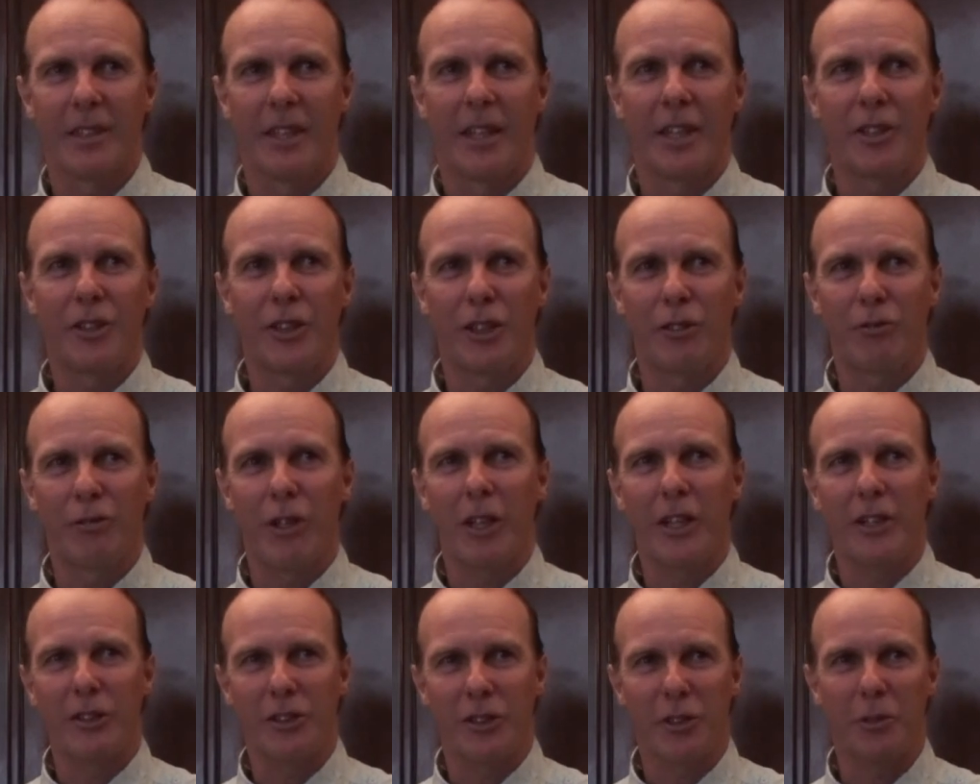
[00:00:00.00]
And she
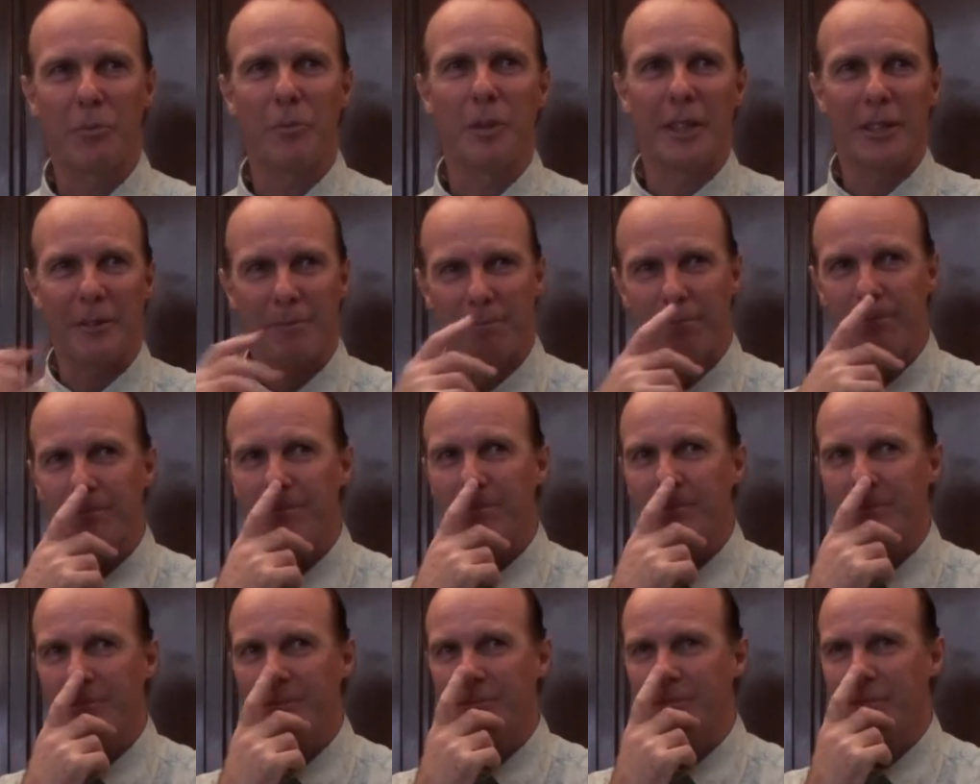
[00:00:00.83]
writes to me,
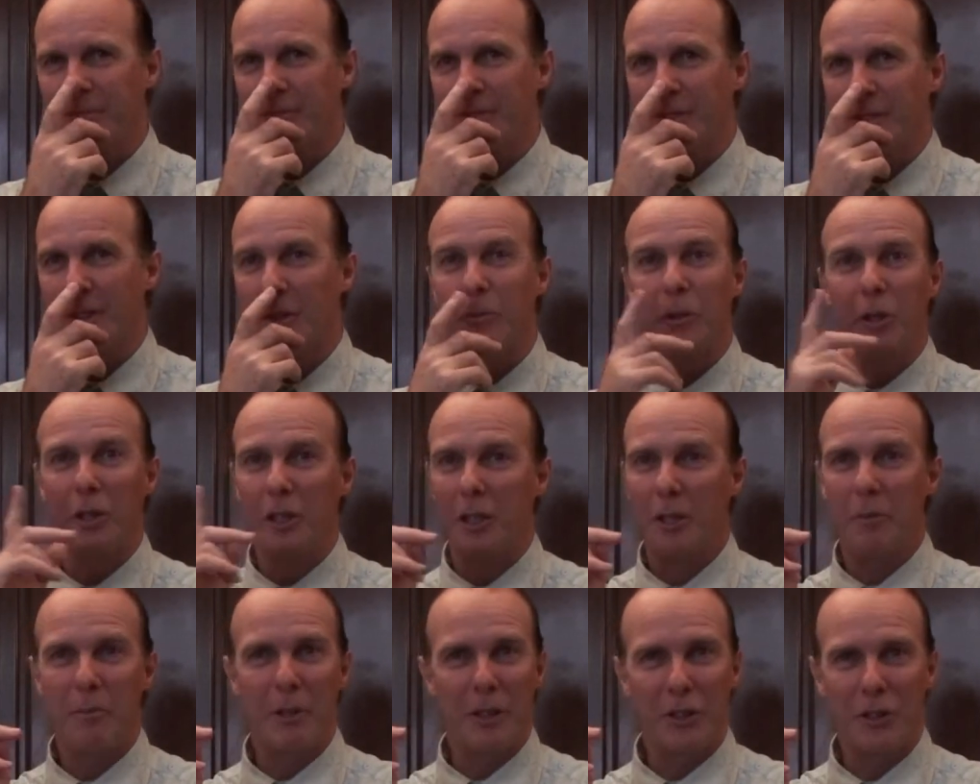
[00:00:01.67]
I'm not
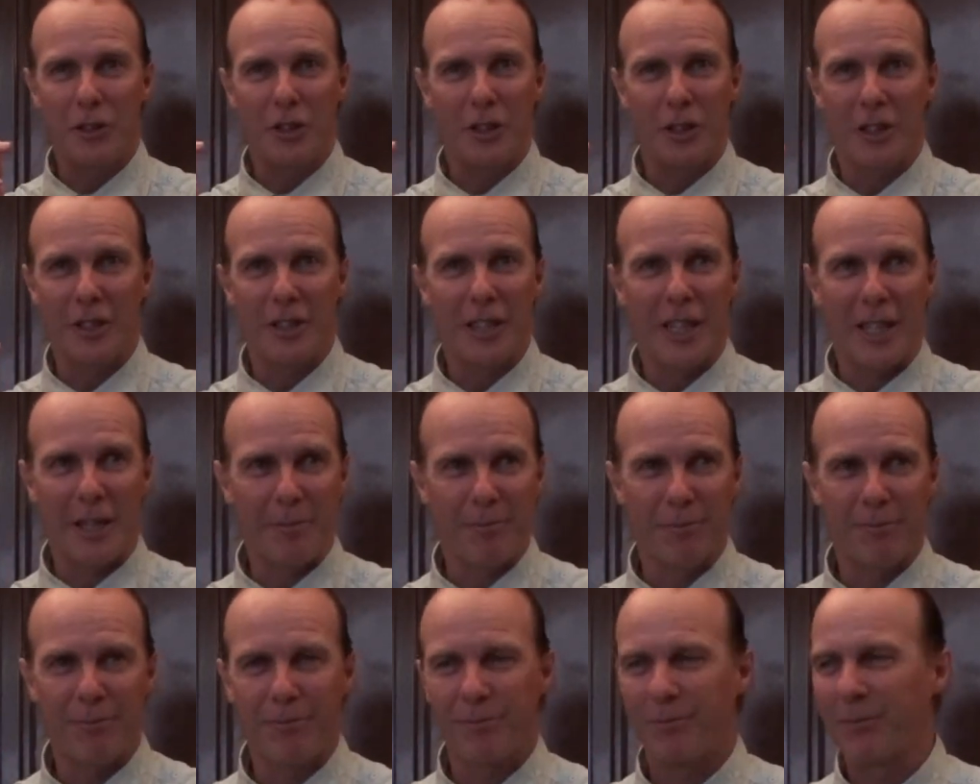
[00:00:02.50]
going to mention her
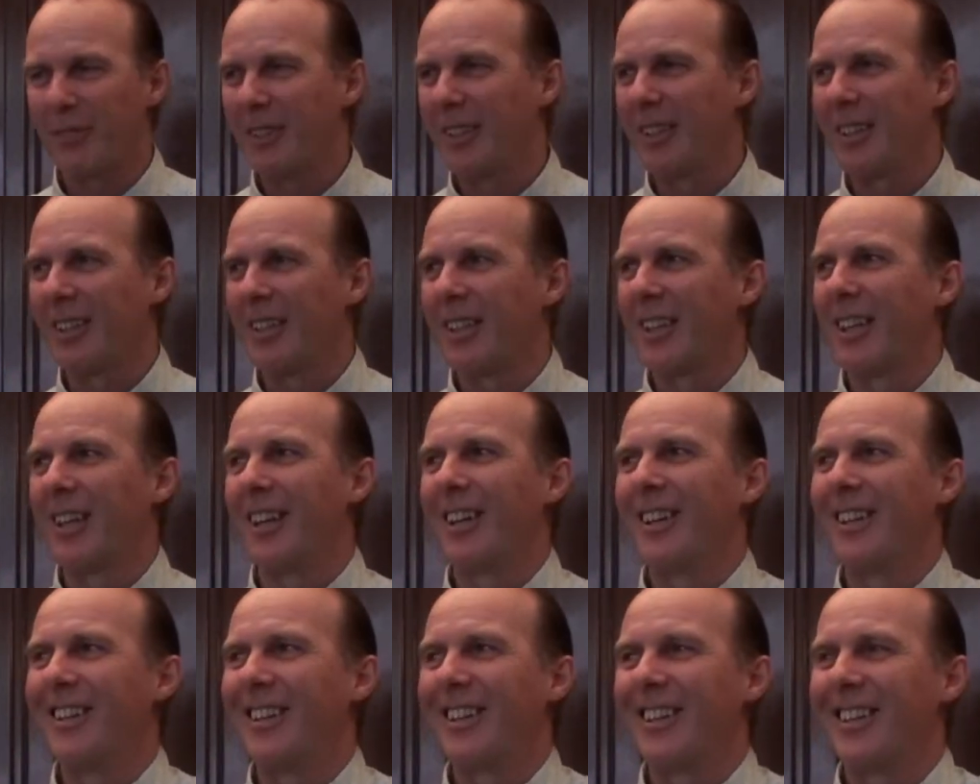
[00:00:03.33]

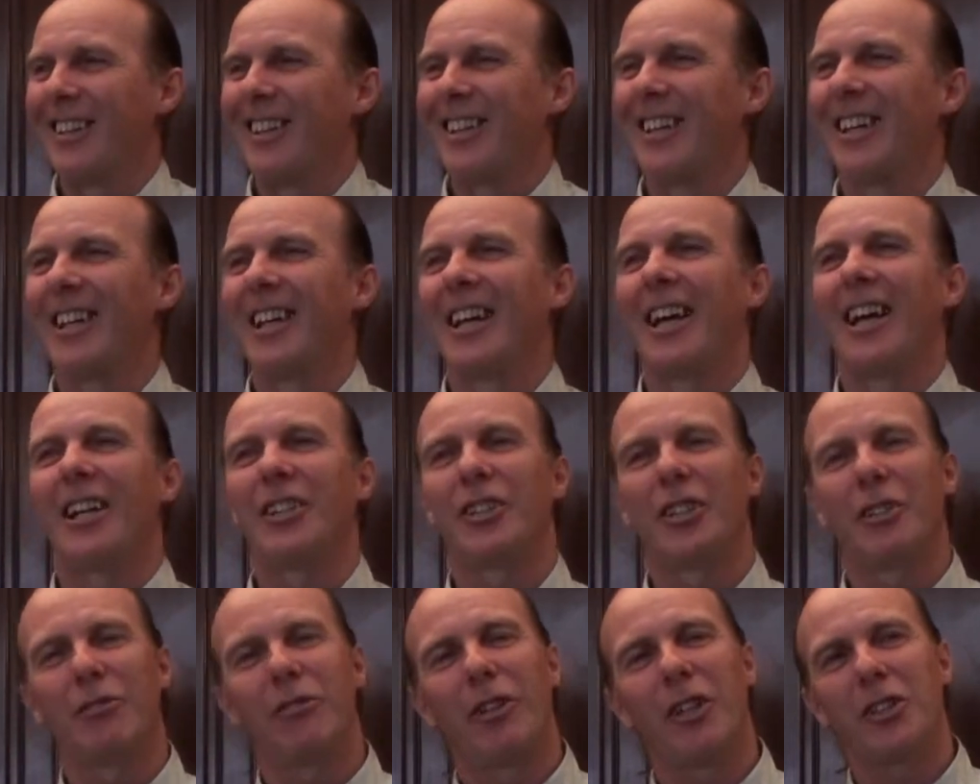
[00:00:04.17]
name, and
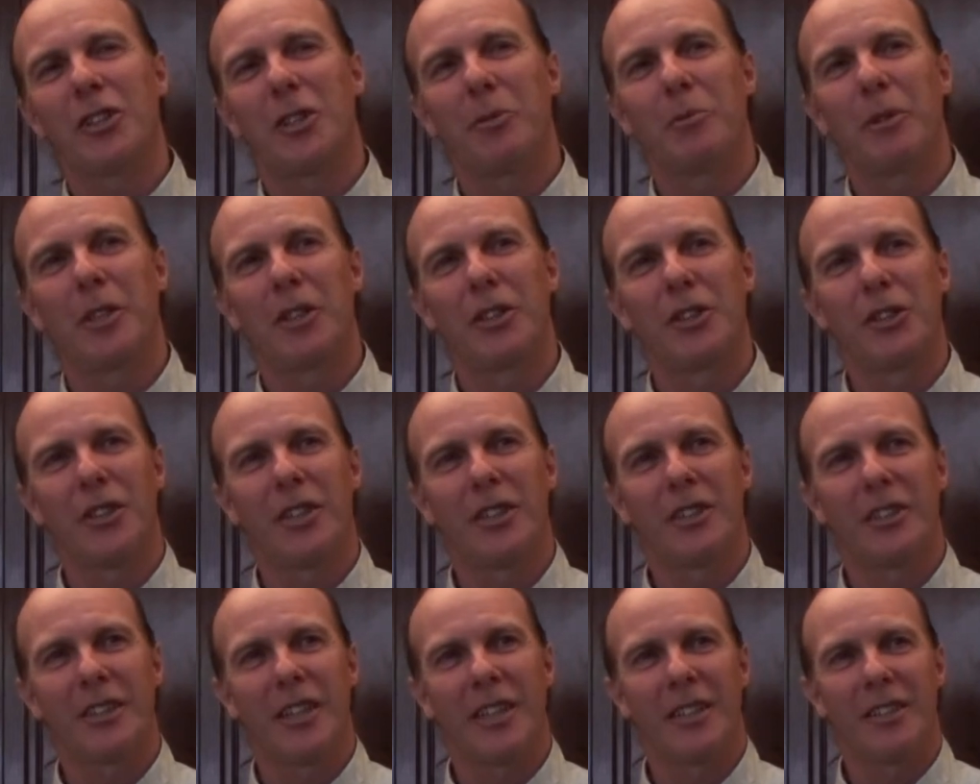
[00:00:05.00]
she writes to me and she
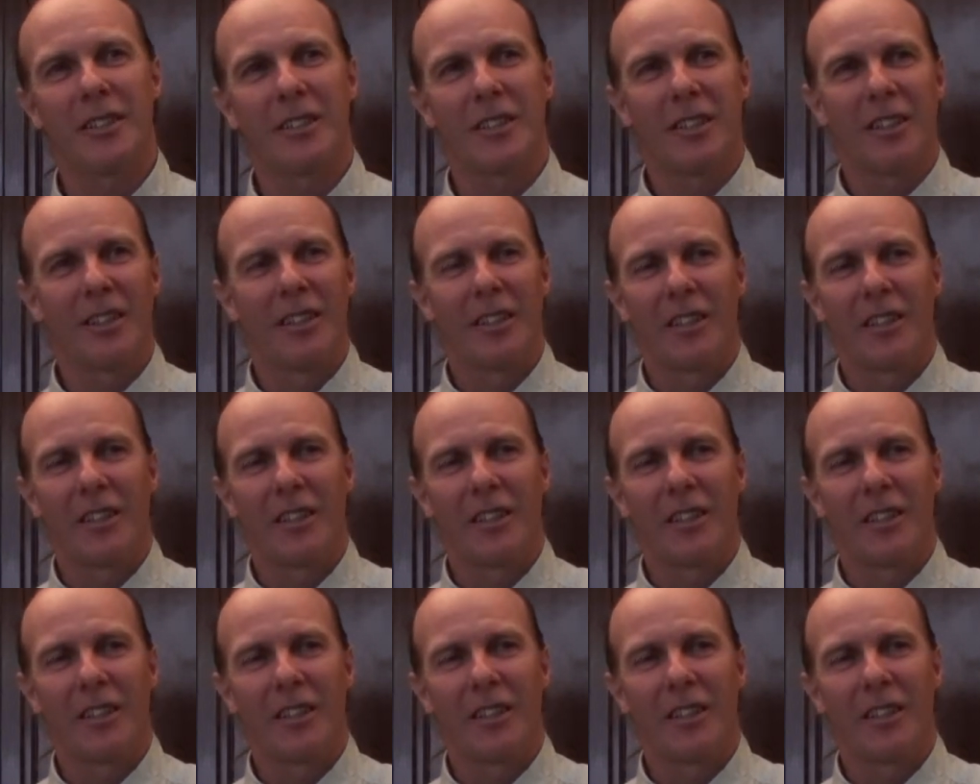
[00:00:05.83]
says,